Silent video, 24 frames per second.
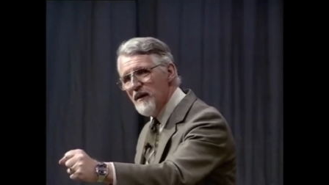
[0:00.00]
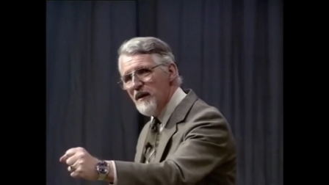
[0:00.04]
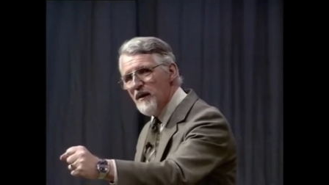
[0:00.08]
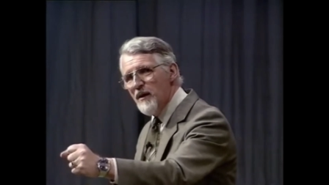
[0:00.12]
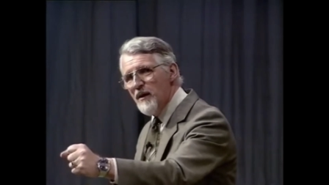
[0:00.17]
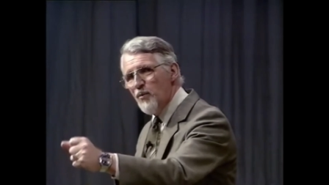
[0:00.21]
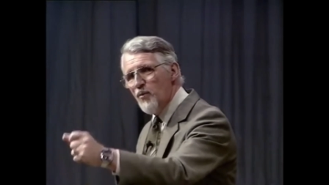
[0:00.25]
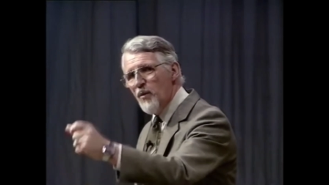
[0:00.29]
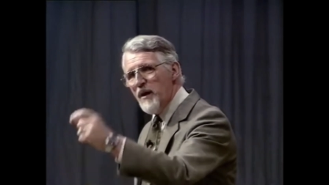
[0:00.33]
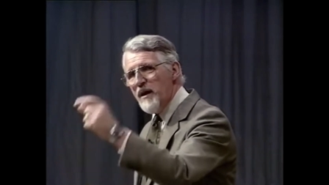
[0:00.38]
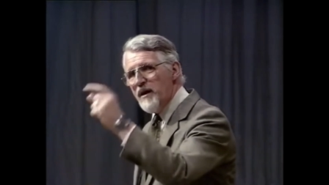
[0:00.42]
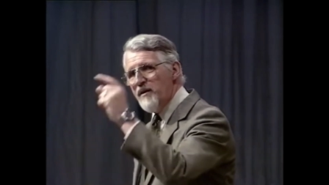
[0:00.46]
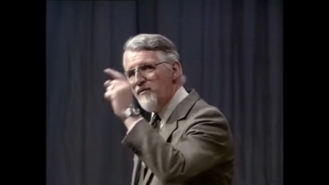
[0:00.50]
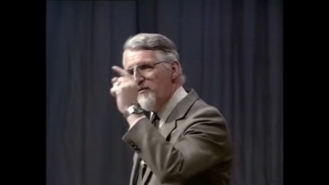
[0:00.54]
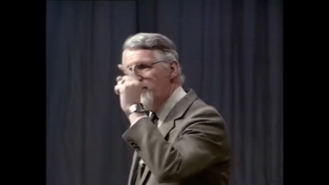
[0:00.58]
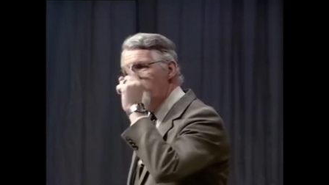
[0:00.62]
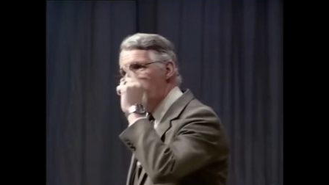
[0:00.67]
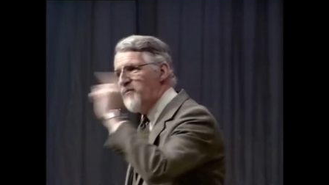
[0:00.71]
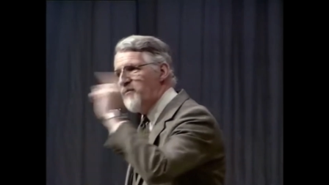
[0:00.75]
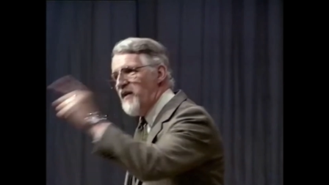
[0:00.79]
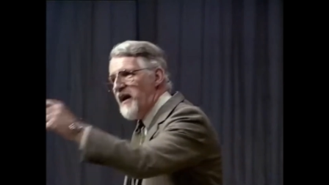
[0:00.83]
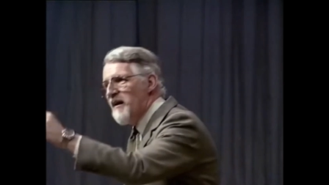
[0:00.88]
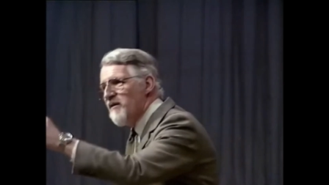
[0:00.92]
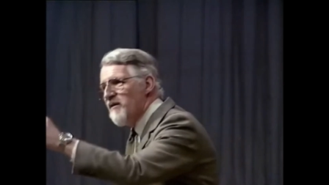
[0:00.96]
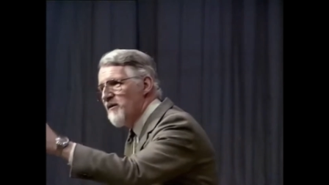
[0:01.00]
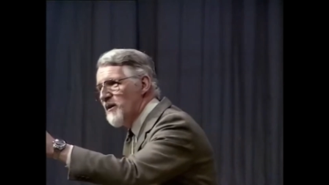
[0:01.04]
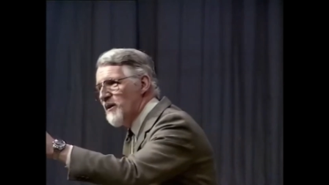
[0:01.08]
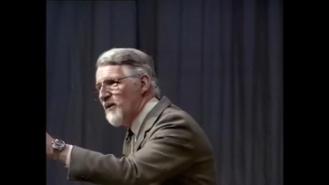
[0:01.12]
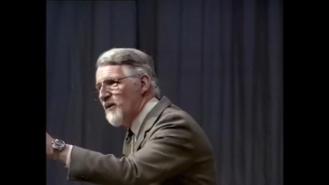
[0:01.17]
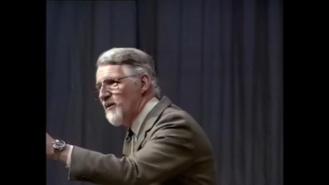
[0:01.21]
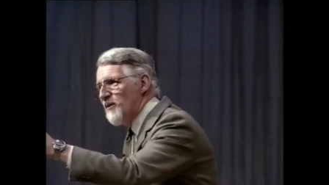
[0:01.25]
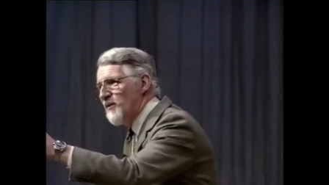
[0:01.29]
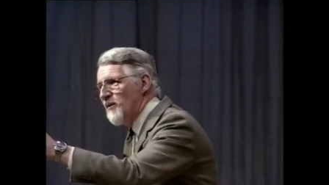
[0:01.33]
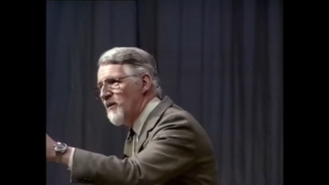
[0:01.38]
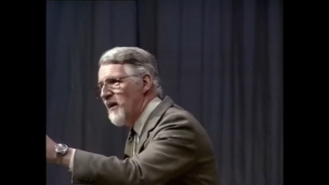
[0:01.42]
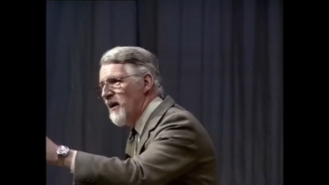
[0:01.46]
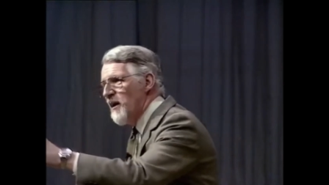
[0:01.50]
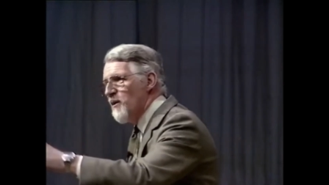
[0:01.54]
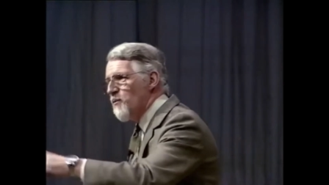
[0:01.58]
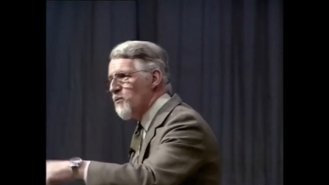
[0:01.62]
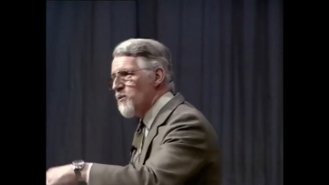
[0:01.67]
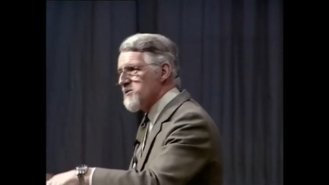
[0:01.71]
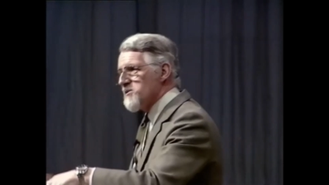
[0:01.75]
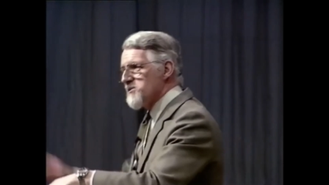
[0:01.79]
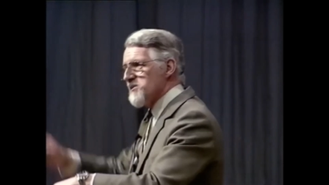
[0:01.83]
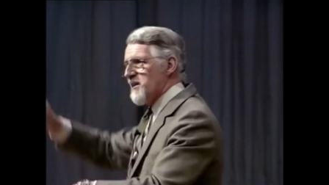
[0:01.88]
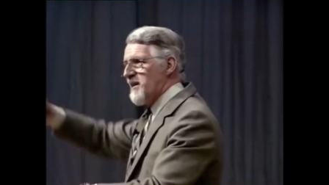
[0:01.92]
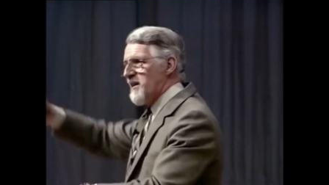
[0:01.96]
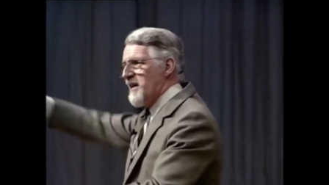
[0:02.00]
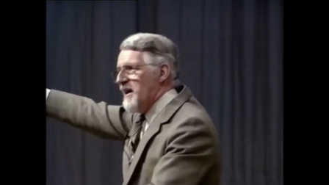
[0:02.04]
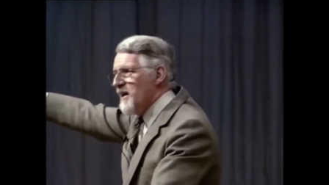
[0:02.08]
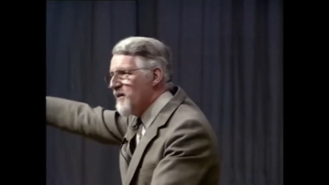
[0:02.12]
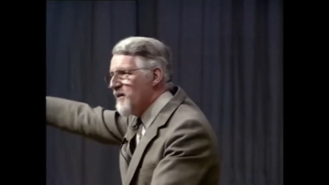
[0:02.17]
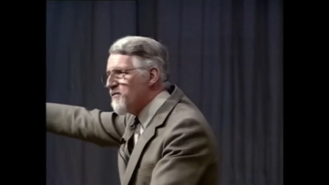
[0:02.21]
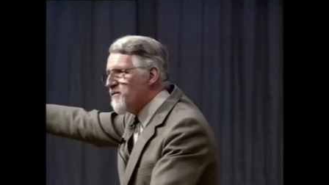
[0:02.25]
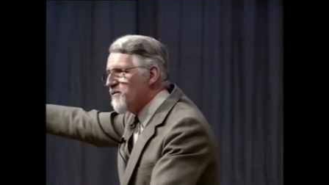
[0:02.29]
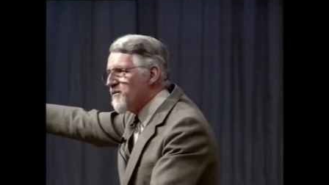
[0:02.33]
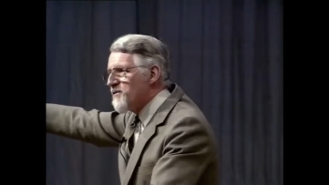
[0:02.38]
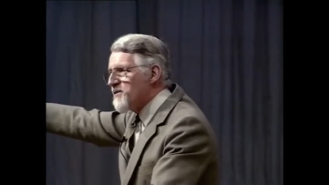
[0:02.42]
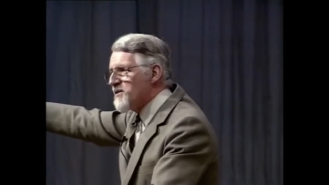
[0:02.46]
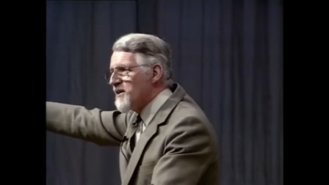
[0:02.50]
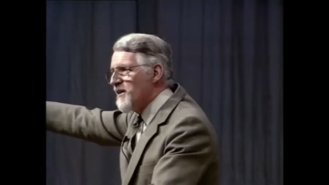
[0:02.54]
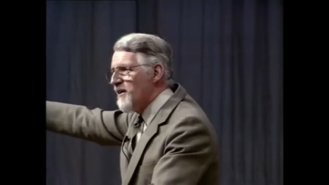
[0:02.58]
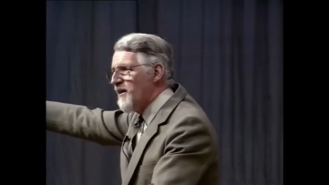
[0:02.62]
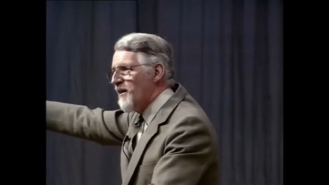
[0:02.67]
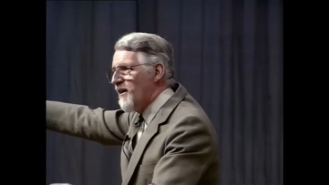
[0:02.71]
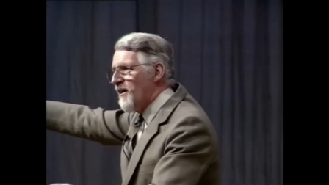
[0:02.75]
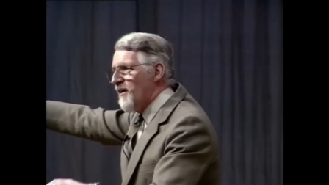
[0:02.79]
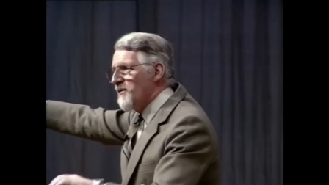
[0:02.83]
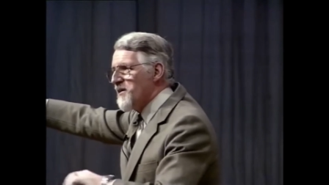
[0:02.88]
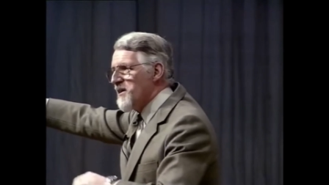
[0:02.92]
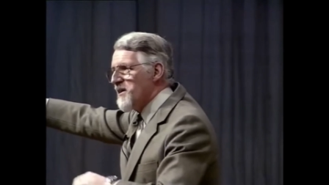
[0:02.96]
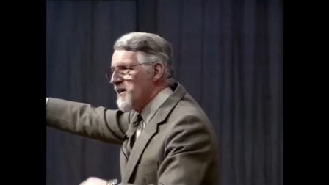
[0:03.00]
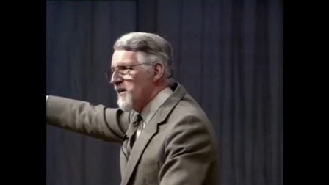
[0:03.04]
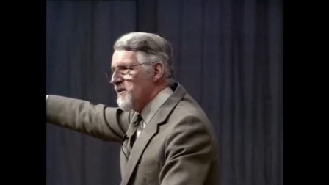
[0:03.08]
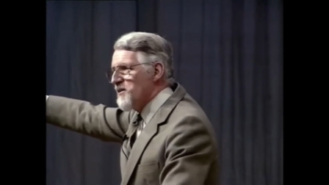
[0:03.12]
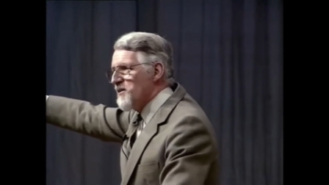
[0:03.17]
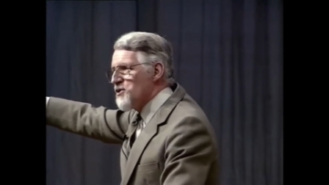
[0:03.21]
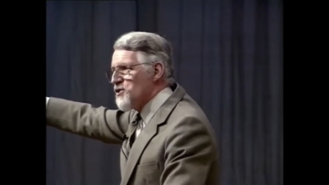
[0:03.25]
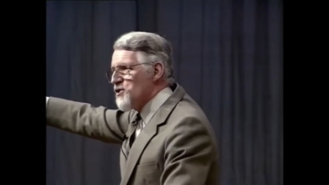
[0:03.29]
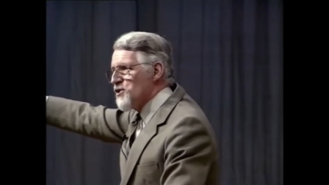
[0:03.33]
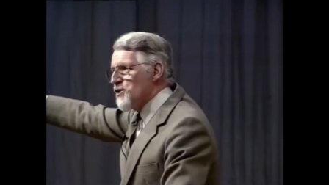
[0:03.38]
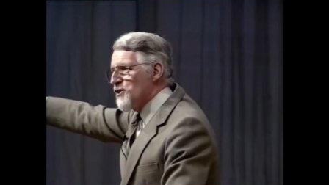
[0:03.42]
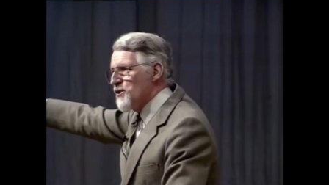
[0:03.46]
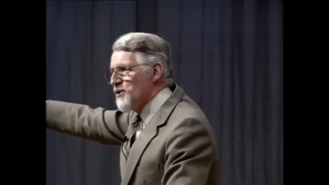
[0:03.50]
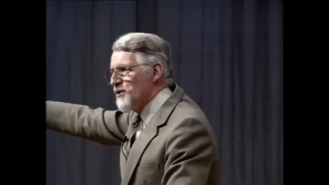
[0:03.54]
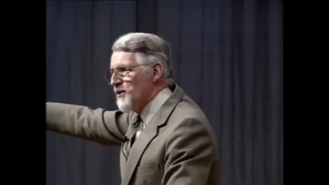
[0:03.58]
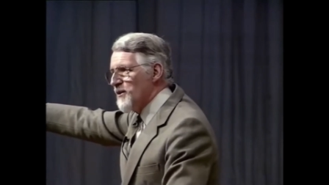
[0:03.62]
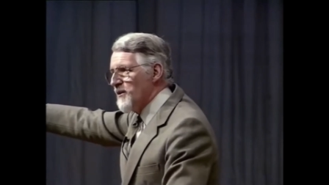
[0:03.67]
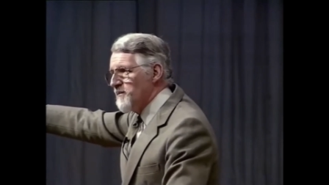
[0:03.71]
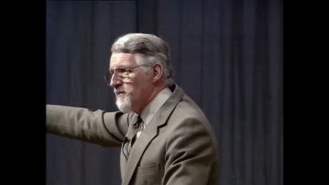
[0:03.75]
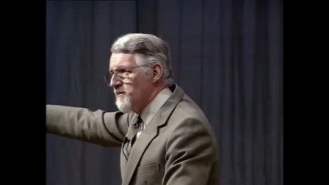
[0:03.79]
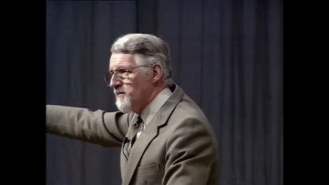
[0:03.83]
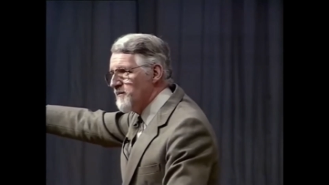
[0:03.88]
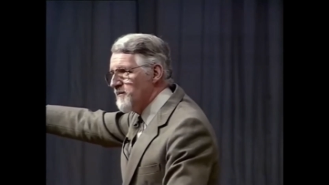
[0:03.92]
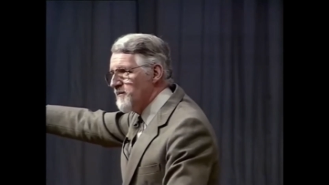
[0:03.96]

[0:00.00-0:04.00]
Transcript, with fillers: where Pharaoh was left on the other shore.